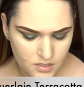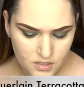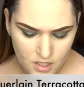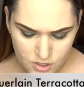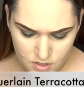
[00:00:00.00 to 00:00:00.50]
This
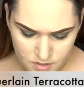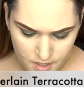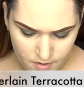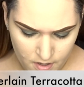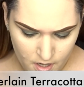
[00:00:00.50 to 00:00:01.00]
is actually the
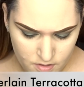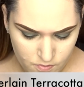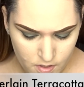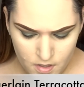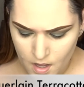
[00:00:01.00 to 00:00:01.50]
terracotta
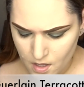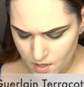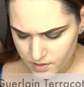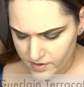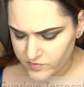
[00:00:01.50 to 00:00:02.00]
one.
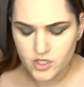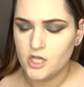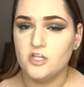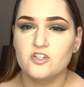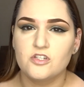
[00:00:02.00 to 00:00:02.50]
They've
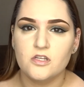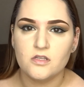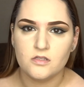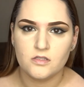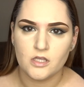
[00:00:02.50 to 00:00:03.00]
changed
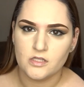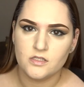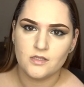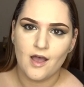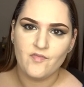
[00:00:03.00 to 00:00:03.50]
it
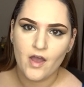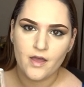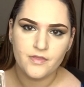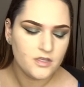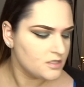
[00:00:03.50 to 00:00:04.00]
since I've
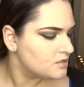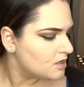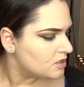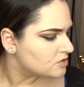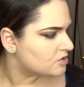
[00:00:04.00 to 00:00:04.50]
had this,
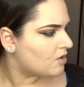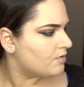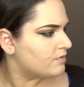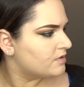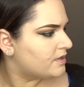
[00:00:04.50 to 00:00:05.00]

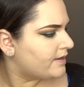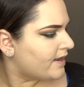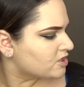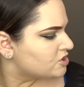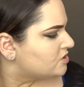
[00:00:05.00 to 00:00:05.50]
so they
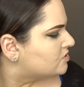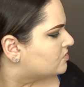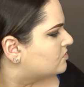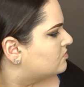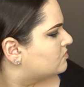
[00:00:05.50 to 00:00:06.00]
actually
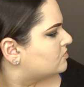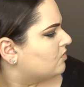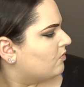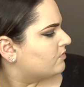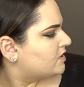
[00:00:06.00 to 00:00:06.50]

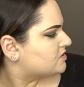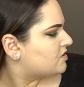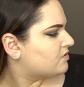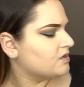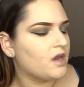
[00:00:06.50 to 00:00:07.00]
don't
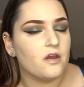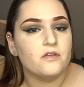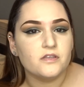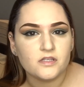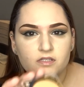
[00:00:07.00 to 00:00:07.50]
necessarily carry
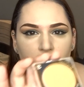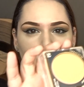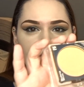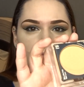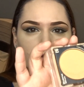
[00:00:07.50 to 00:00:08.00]
this
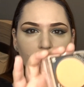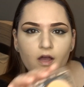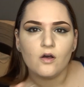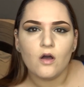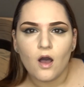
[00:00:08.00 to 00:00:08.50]
exact one
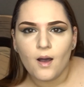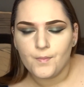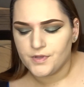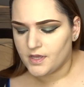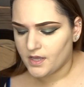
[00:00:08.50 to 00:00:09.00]
now,
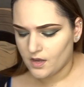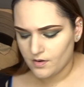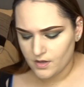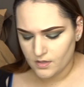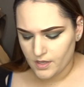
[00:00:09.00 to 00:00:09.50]
but they
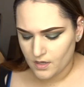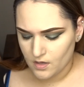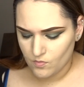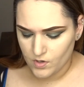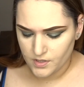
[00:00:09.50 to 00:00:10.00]
carry like
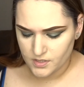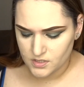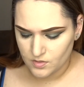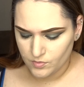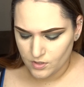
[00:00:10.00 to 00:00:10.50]
one that's
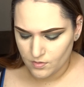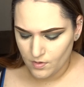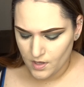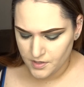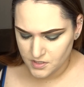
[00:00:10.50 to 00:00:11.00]
similar,
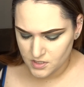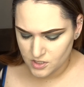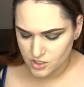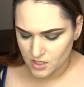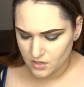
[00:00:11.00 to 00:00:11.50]
and this is
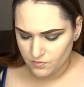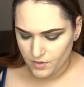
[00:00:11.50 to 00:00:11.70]
in shade